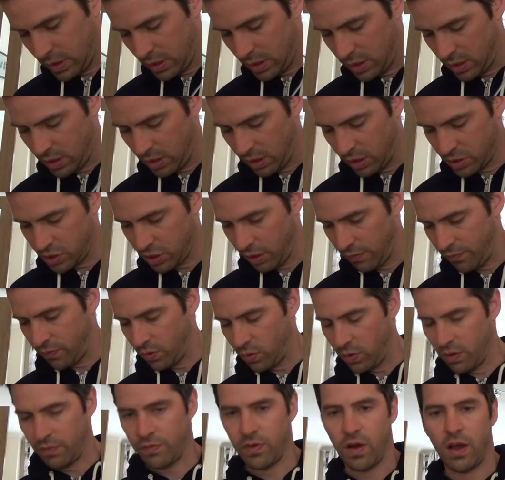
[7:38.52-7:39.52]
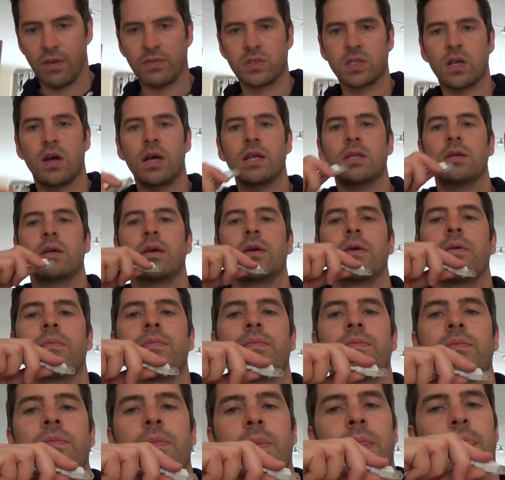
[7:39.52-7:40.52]
the R J forty-five side,
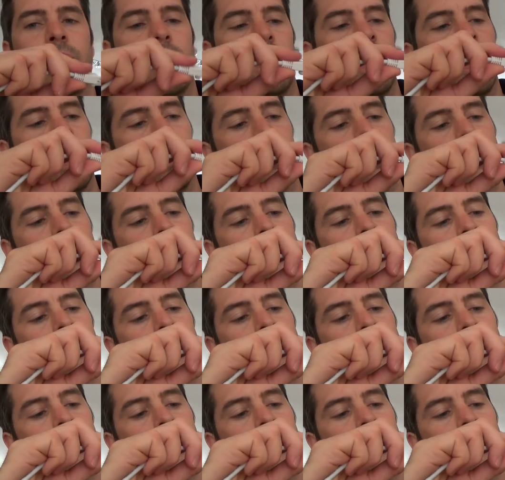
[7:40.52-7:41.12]
yeah?